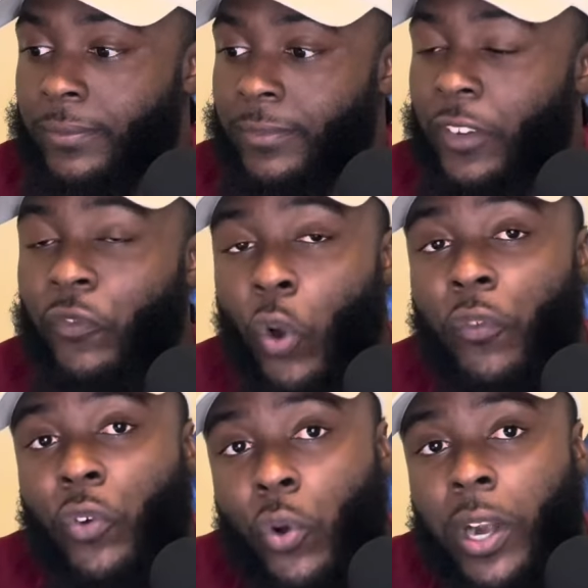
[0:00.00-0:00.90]

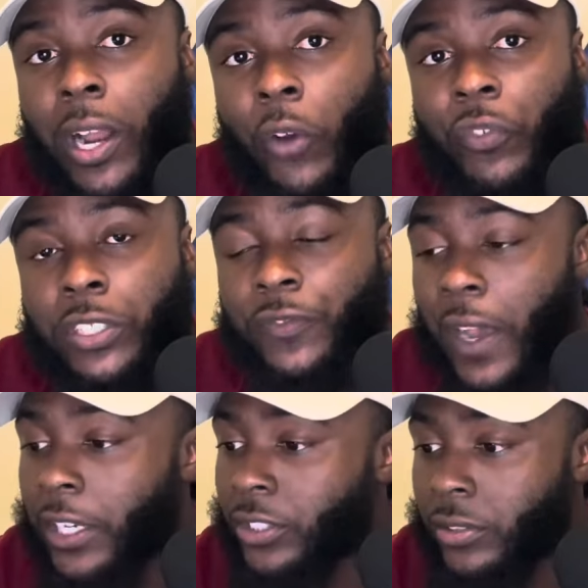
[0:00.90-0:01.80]
Fourth quarter, the offense
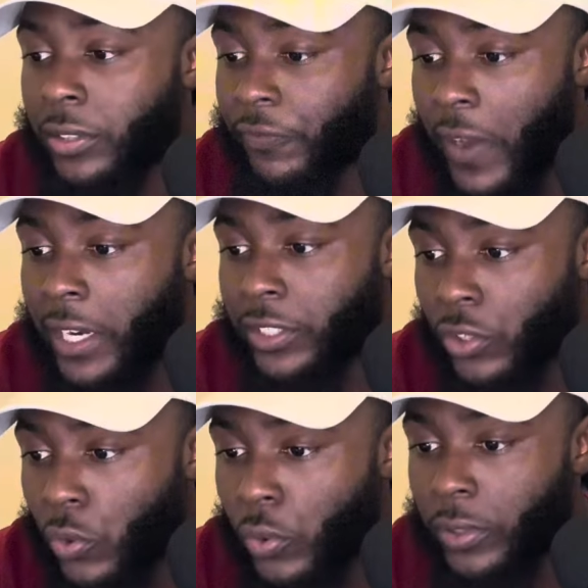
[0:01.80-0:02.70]
finally finally
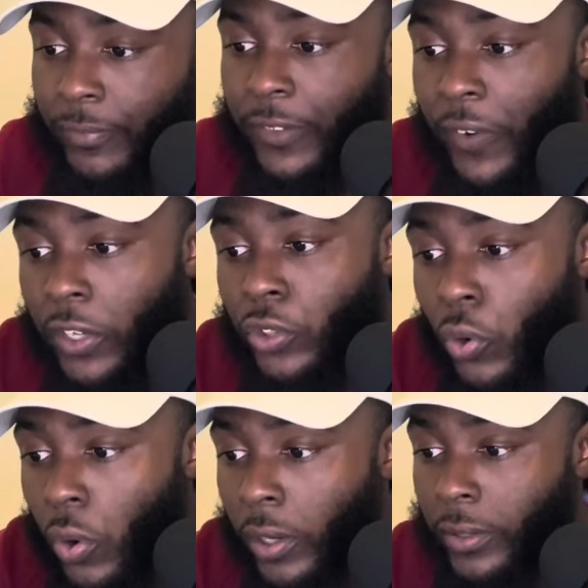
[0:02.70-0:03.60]
scored. First
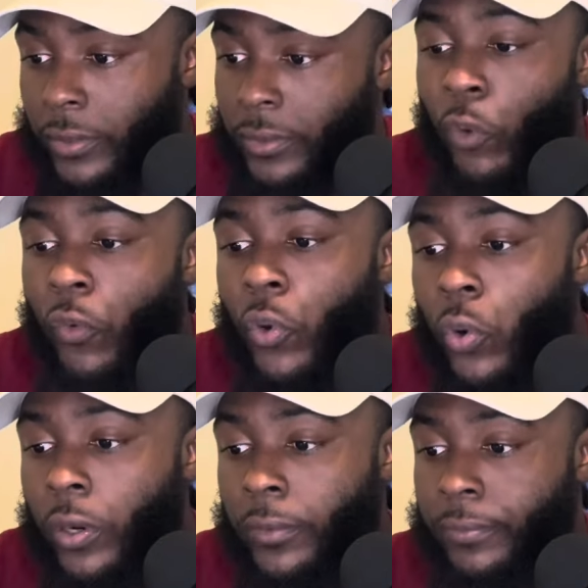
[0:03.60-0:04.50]
quarter, fourth
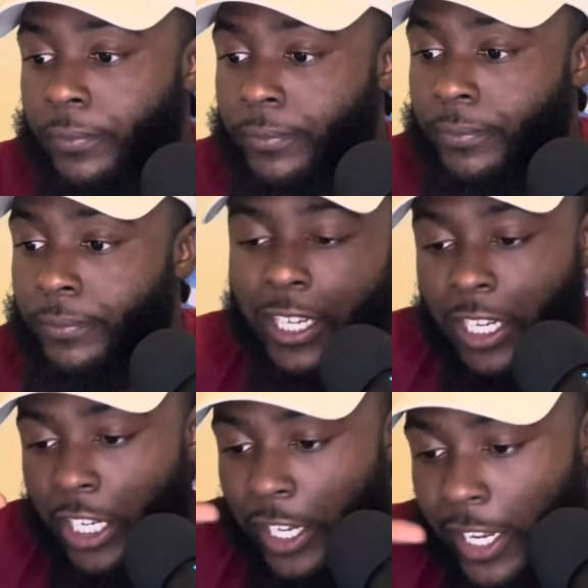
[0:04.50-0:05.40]
quarter.
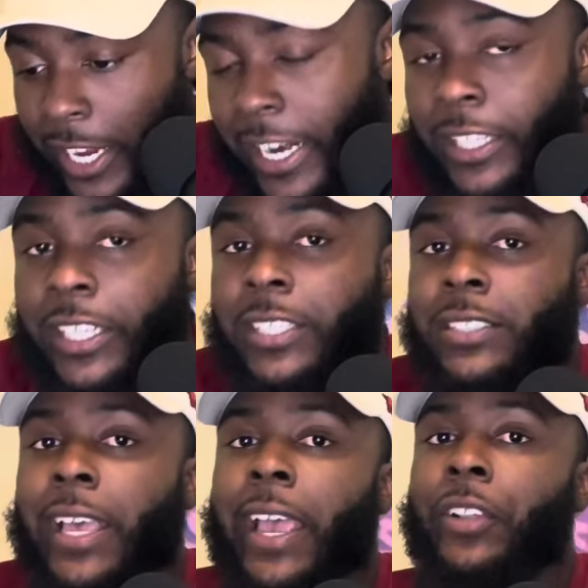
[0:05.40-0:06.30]
Looking at these
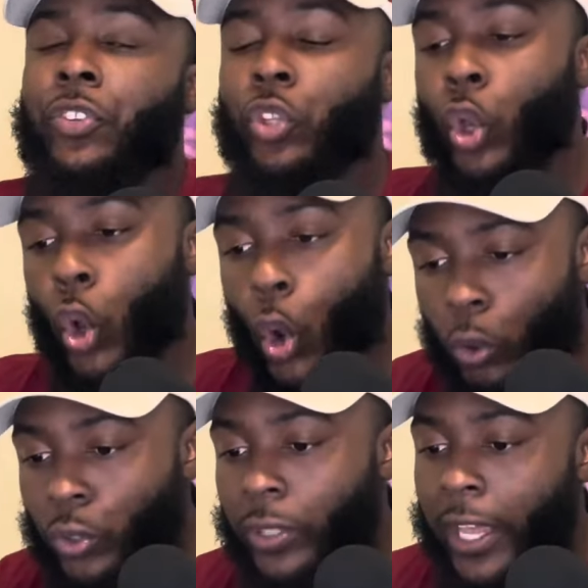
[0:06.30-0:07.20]
stats, who
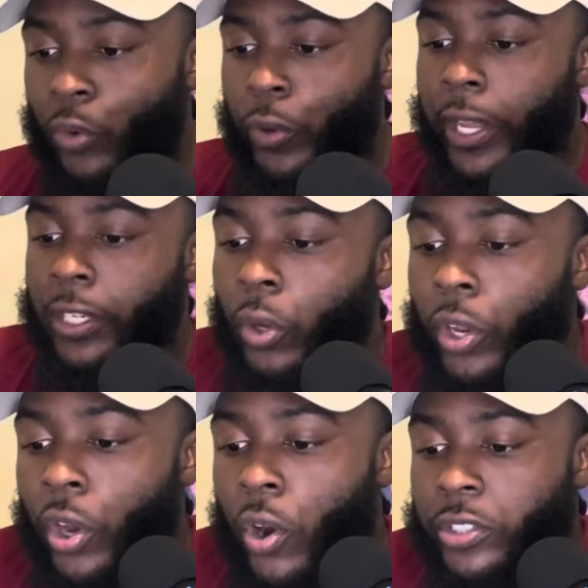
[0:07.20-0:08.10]
would you think win?
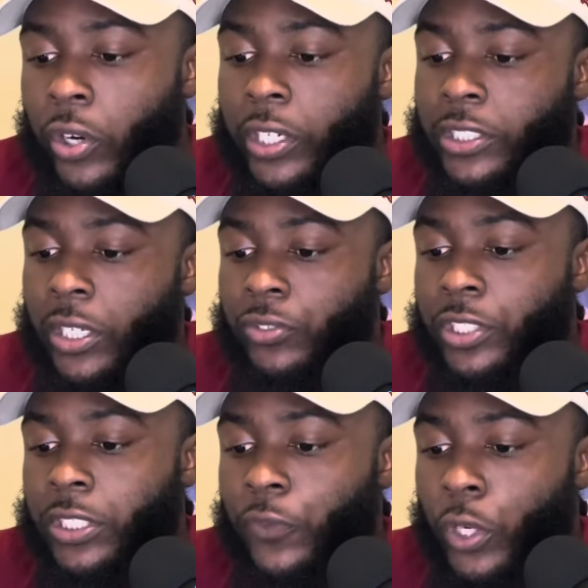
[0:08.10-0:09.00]
Total yards, Arkansas
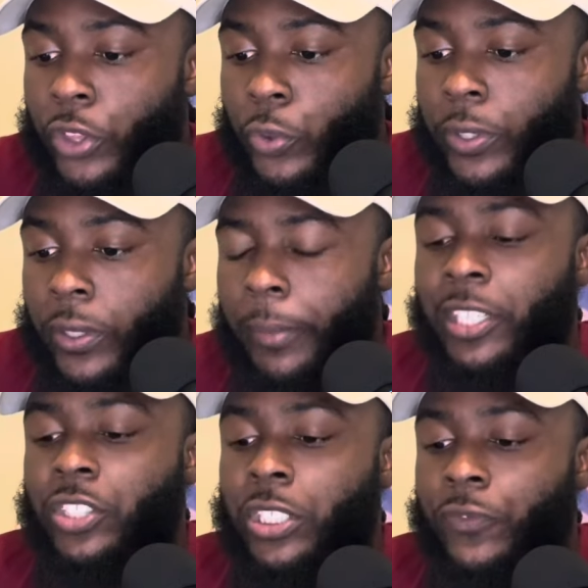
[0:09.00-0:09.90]
643. I
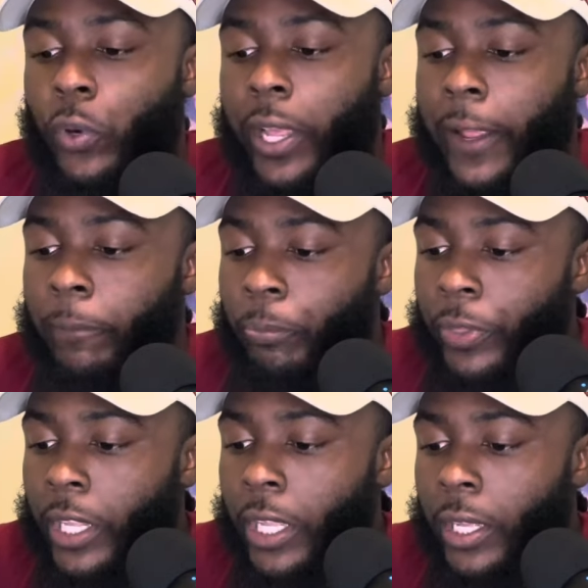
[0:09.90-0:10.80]
mean 648.
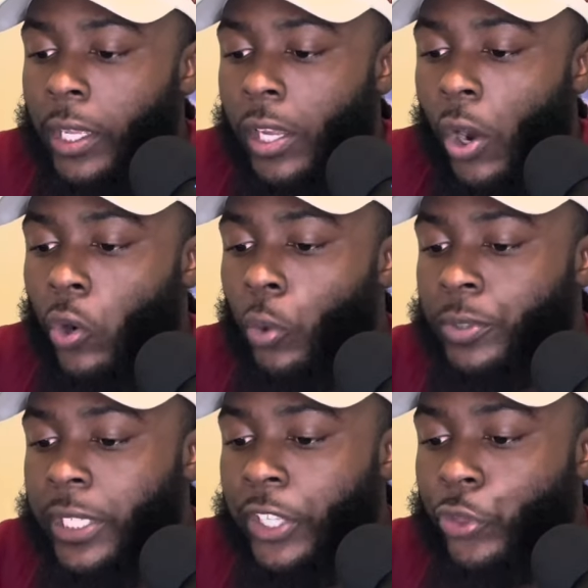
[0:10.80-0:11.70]
Oklahoma
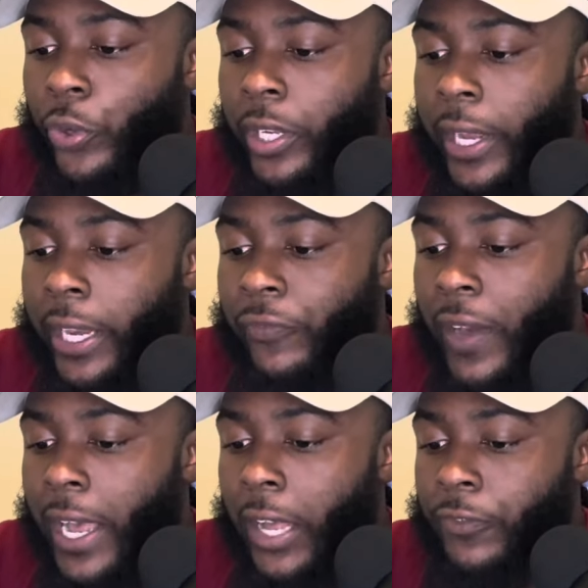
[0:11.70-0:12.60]
State
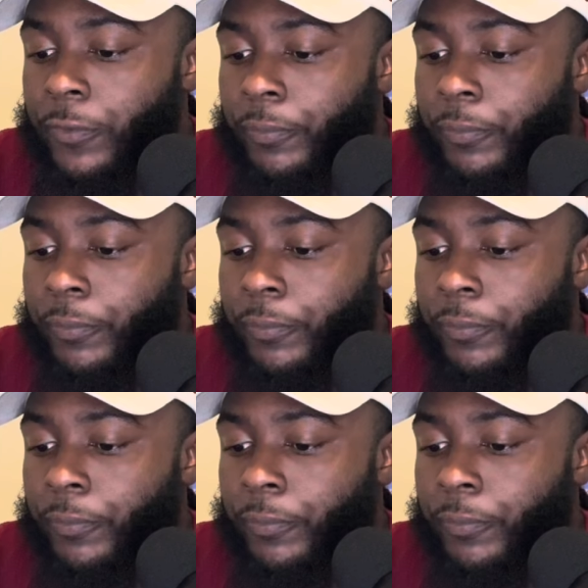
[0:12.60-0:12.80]
385.